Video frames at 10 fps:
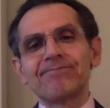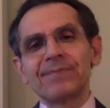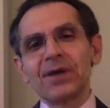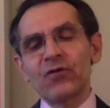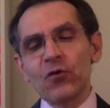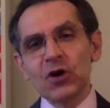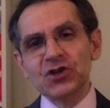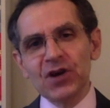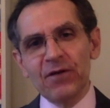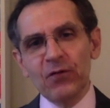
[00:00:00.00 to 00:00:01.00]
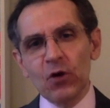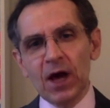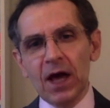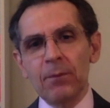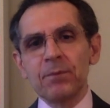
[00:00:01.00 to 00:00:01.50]
unfortunately for
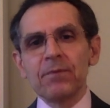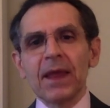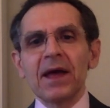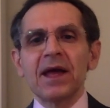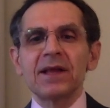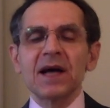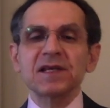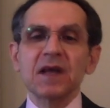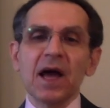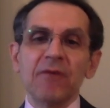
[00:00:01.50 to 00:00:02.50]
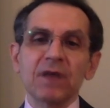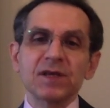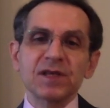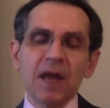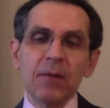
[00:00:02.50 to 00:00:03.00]
him, he doesn't have the
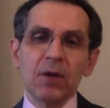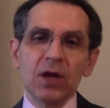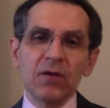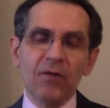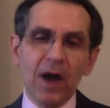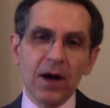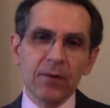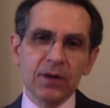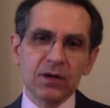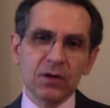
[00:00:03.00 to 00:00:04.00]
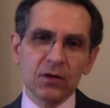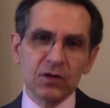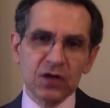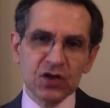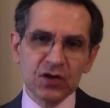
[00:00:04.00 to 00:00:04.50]
same environment
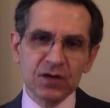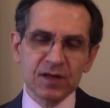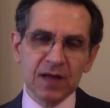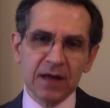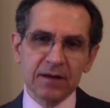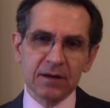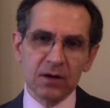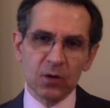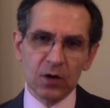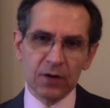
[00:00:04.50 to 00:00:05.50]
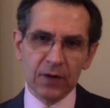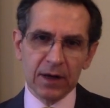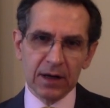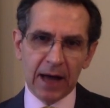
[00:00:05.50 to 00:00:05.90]
conditions that uh, Ronald Reagan